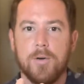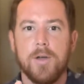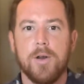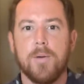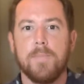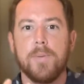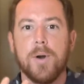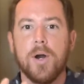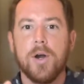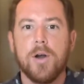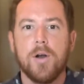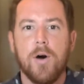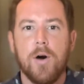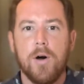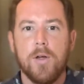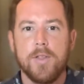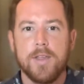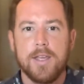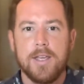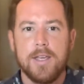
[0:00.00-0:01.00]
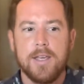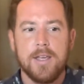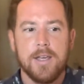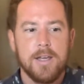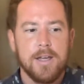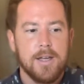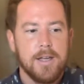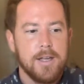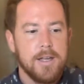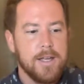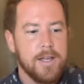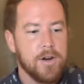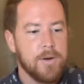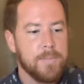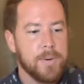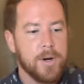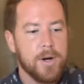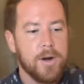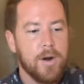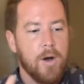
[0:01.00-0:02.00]
burn all
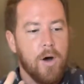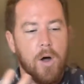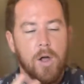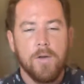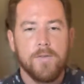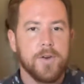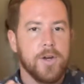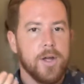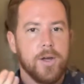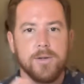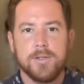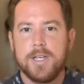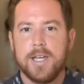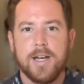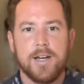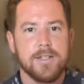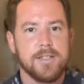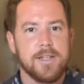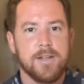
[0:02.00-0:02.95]
of your nose hairs.